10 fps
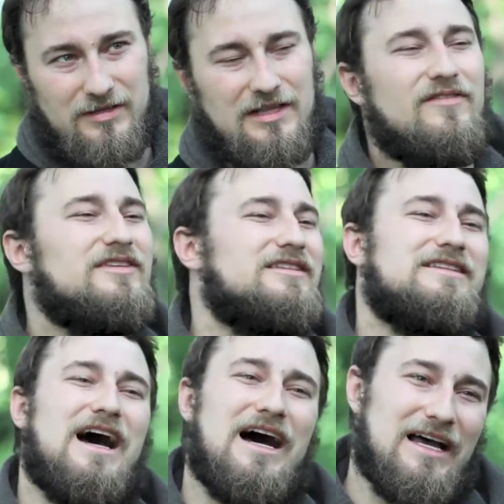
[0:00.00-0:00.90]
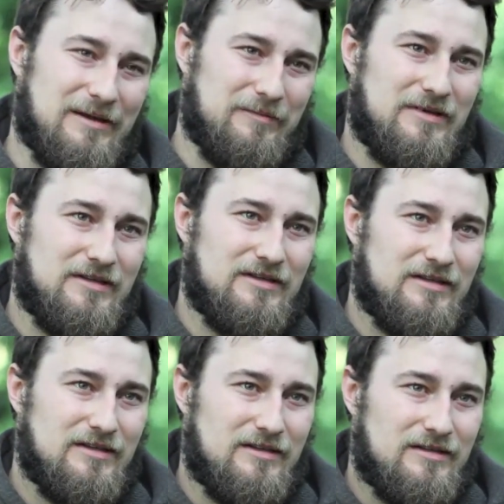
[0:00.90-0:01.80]
Leave it to time.
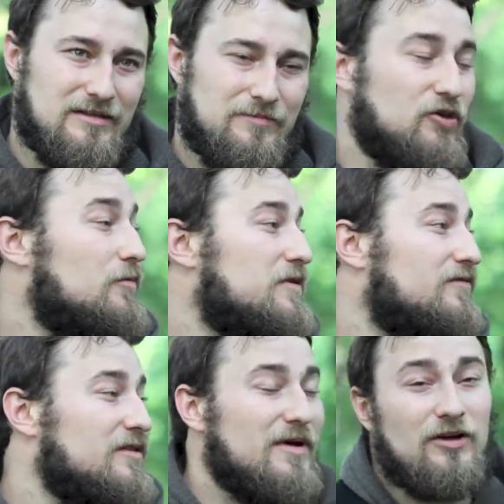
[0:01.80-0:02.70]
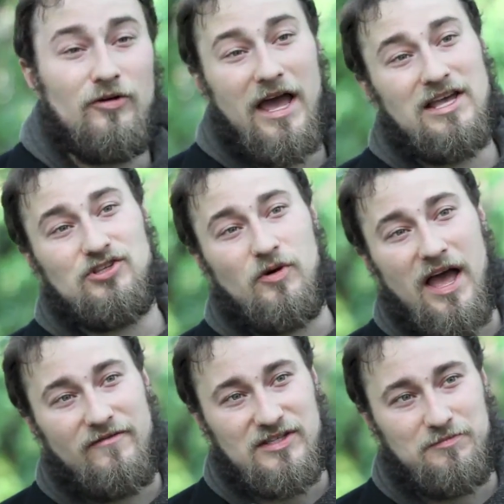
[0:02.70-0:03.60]
Though it befit Michael Cassio
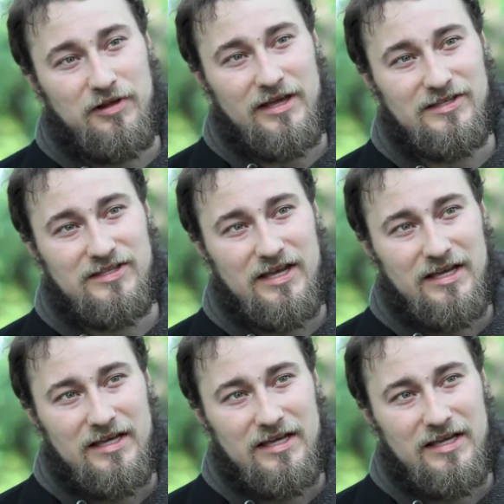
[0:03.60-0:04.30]
have his place,